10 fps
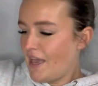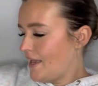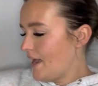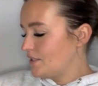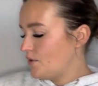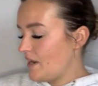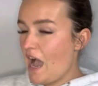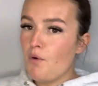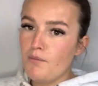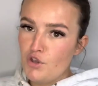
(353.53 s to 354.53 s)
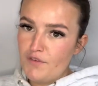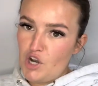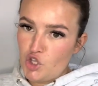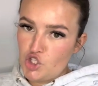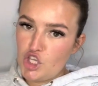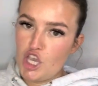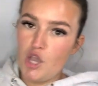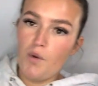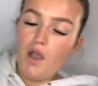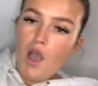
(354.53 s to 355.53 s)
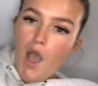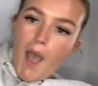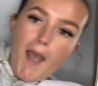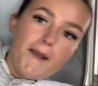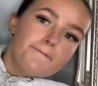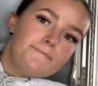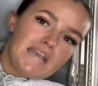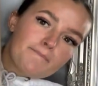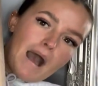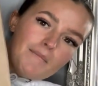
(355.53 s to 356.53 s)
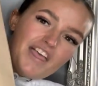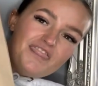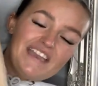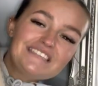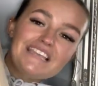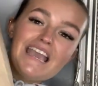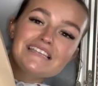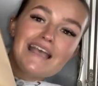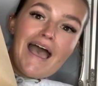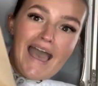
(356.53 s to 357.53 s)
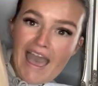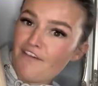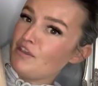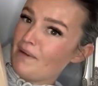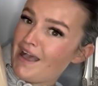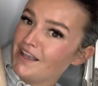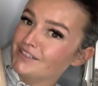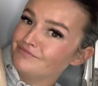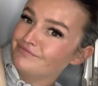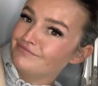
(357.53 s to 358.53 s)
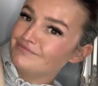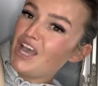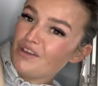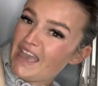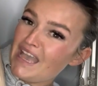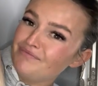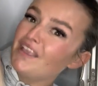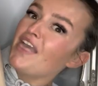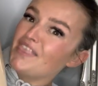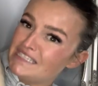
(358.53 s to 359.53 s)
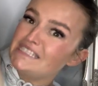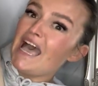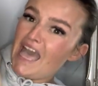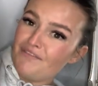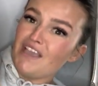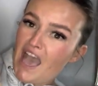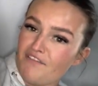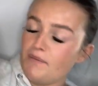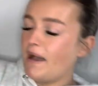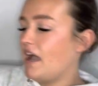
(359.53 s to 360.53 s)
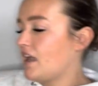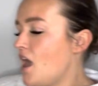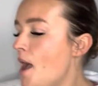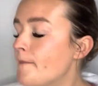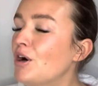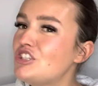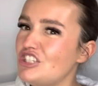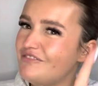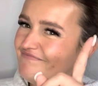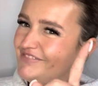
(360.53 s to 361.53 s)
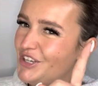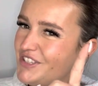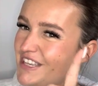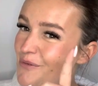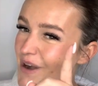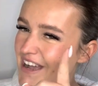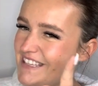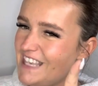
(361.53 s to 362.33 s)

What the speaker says: guys, so now we're moving on to Big Mama. This is a heavy bag, okay? This is a heavy, heavy bag. But you'll see why it's